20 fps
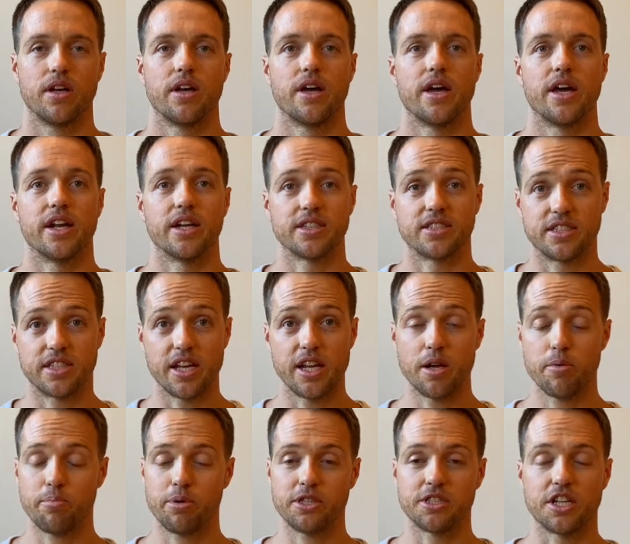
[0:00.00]
In a
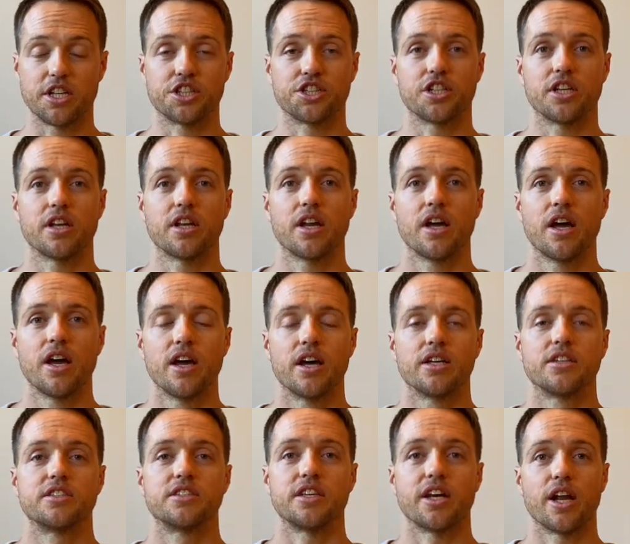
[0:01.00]
seated position,
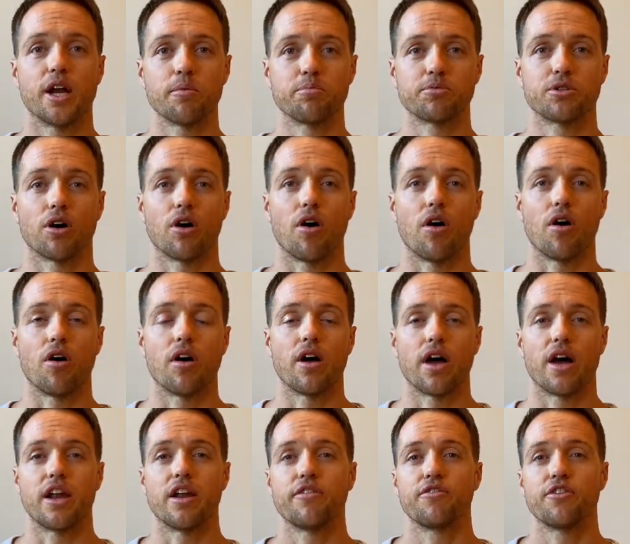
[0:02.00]
sit up tall,
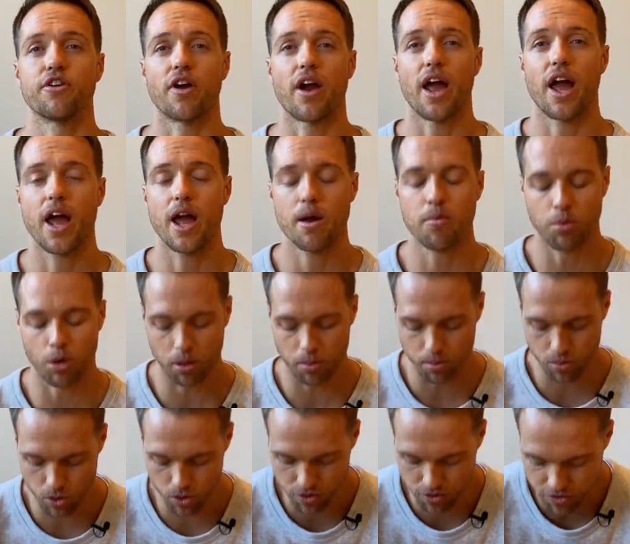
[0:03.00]
and if you're able,
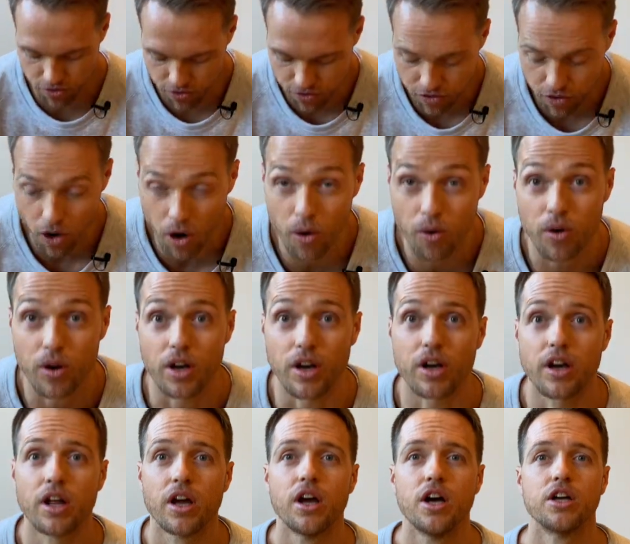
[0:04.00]
move forward
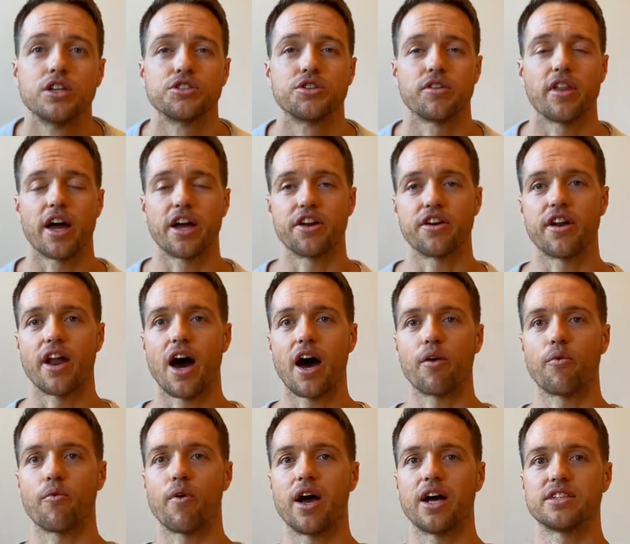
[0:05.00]
so that you're
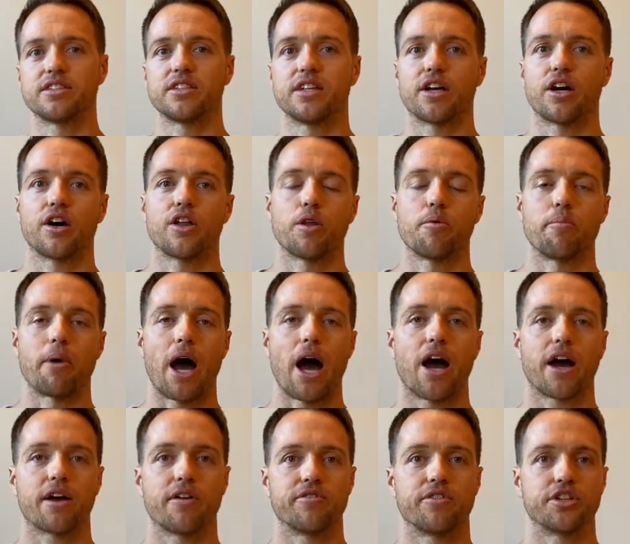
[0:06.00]
not resting on the
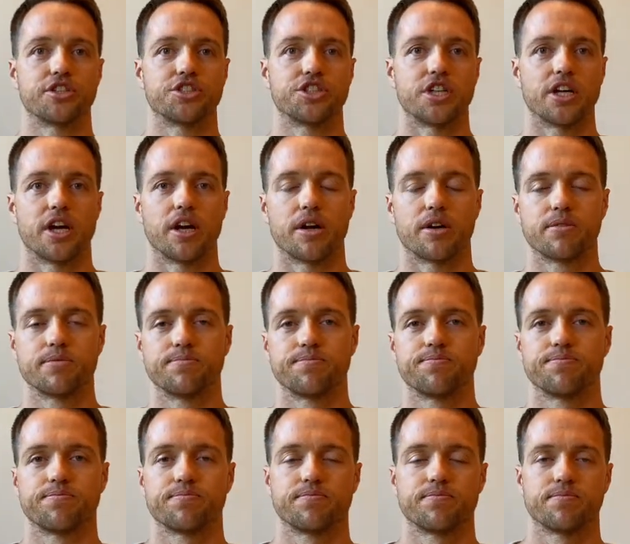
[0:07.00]
back of your chair.
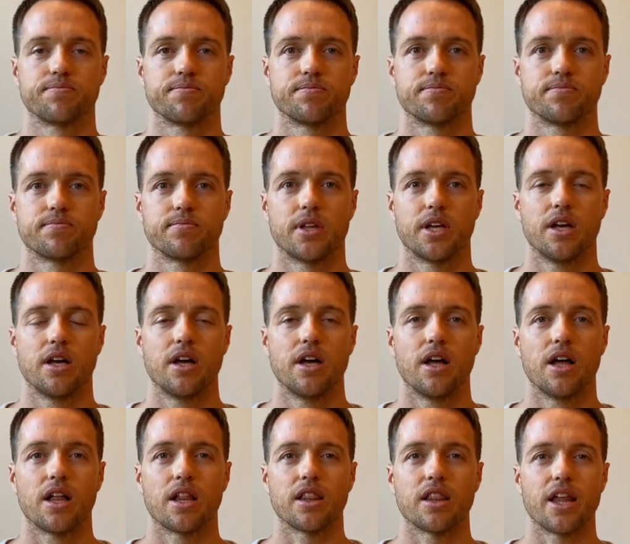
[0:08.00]

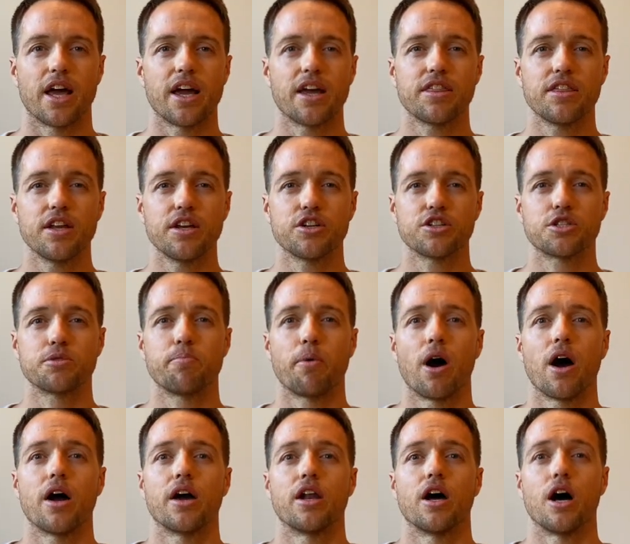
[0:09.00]
Lengthen your
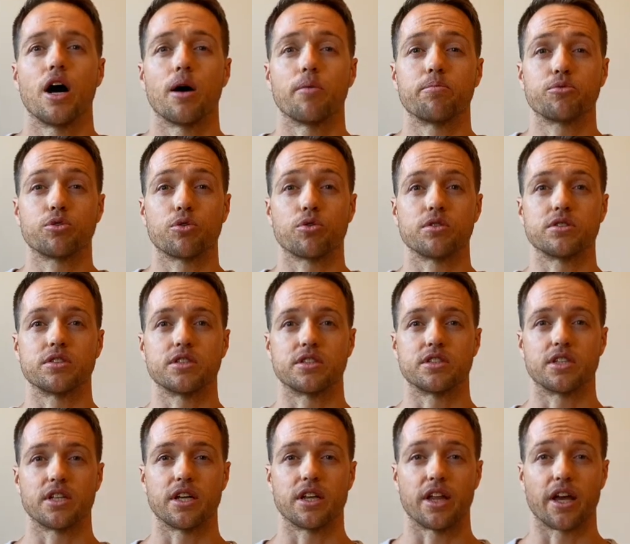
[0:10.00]
spine up towards the
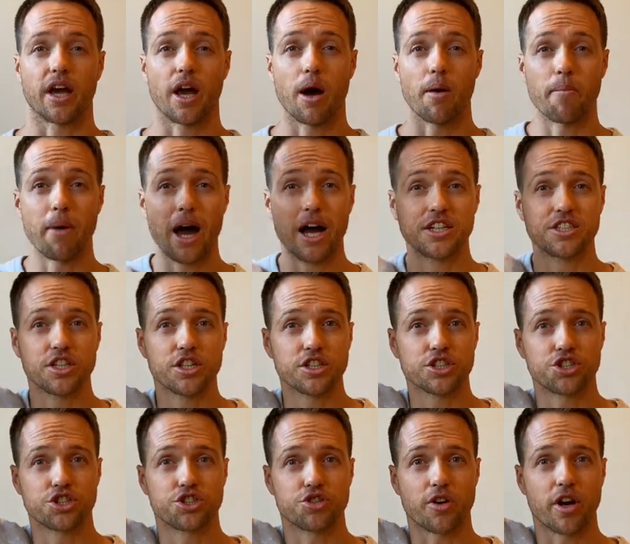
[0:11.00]
ceiling. Imagine a
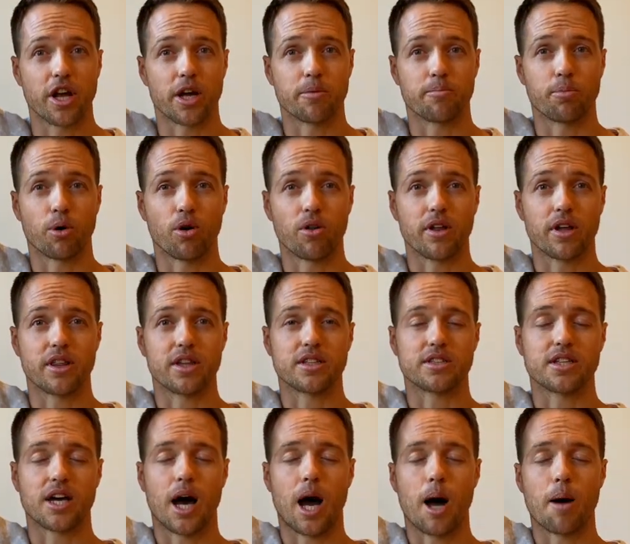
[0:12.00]
string pulling the
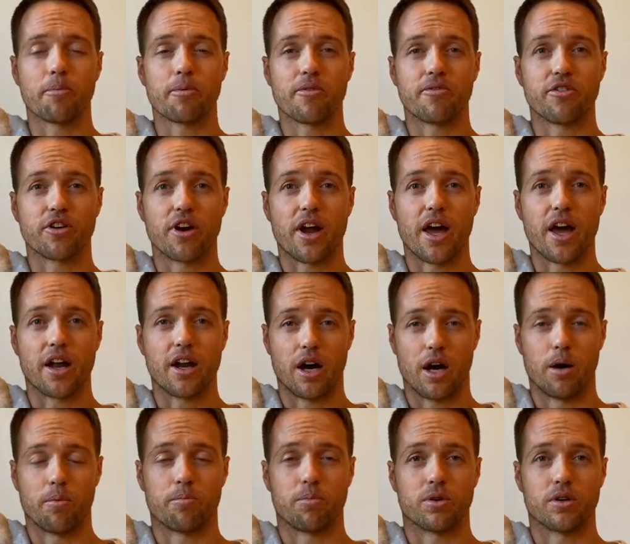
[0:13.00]
top of your head
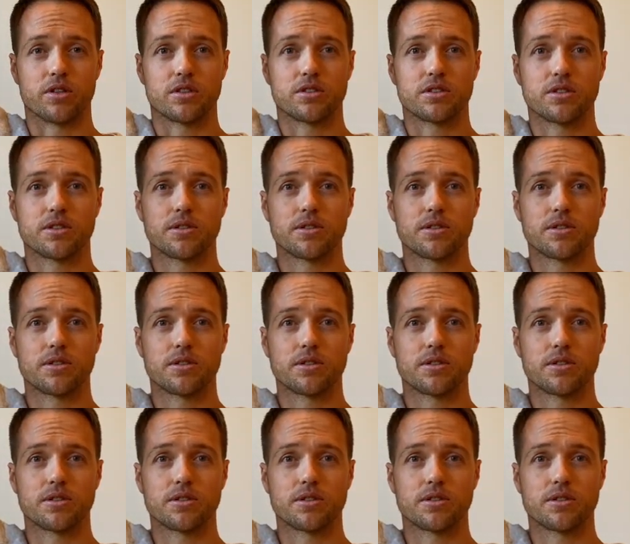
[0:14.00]
upwards.